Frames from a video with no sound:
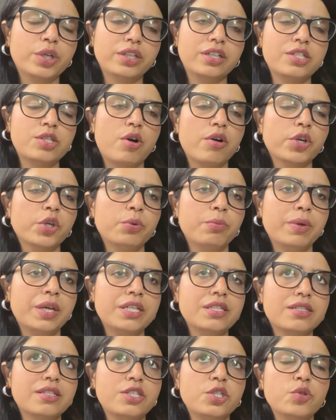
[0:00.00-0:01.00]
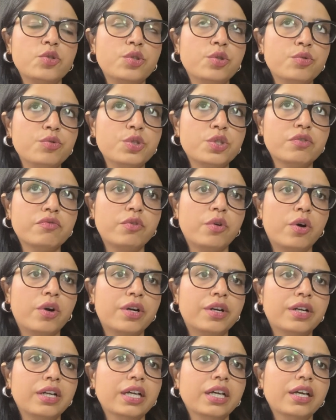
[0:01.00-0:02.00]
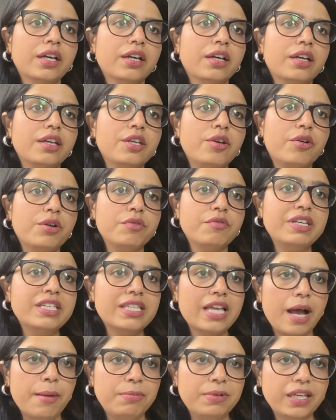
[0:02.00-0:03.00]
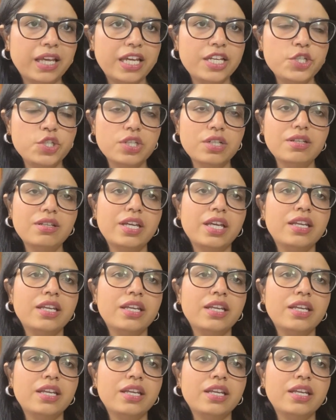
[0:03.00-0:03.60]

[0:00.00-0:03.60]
are the documents that you used for your visa application?